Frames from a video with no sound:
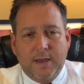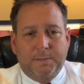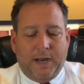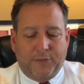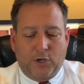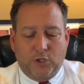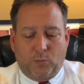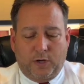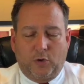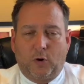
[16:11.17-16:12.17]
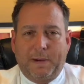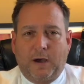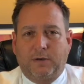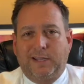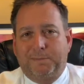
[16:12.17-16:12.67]
But I thought you'd want to know
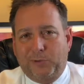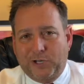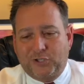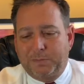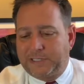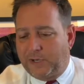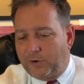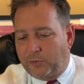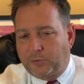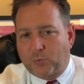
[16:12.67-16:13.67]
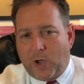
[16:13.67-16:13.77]
about impression materials,